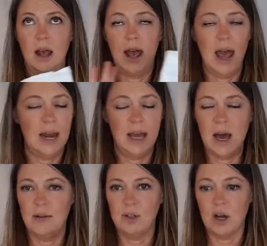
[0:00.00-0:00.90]
any
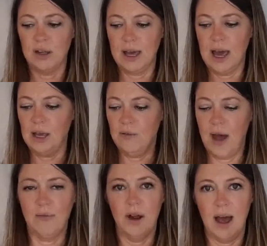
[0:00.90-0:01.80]
kind of chocolate cake you've
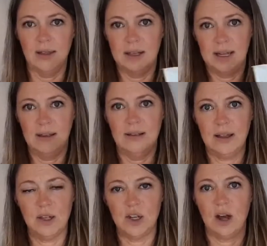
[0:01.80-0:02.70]
ever had. They taste like
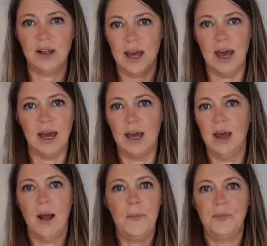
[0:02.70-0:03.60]
the chocolate cake
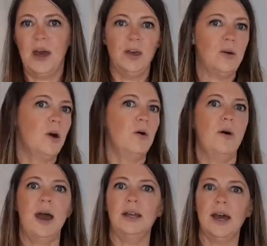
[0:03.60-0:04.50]
that you go
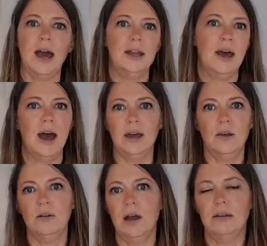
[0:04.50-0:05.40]
and get at
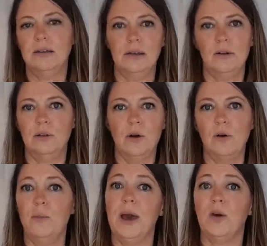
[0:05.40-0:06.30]
your nice, local
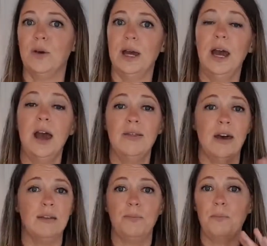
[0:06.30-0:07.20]
bakery
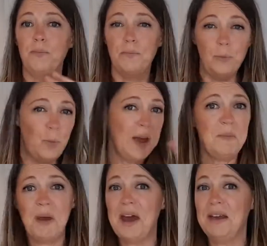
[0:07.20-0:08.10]
that's
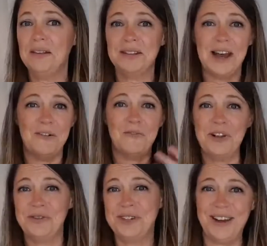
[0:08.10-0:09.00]
wheat-based and full
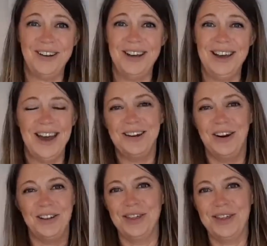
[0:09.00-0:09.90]
of dairy and
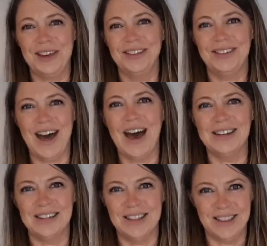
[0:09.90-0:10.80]
all the things that
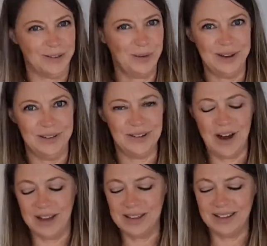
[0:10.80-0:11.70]
this one is
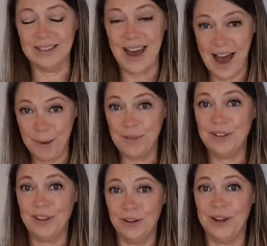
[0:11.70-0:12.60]
not. It's
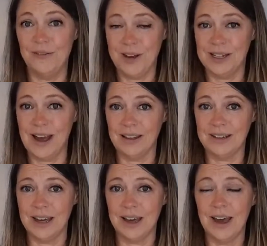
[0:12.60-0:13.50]
absolutely fantastic.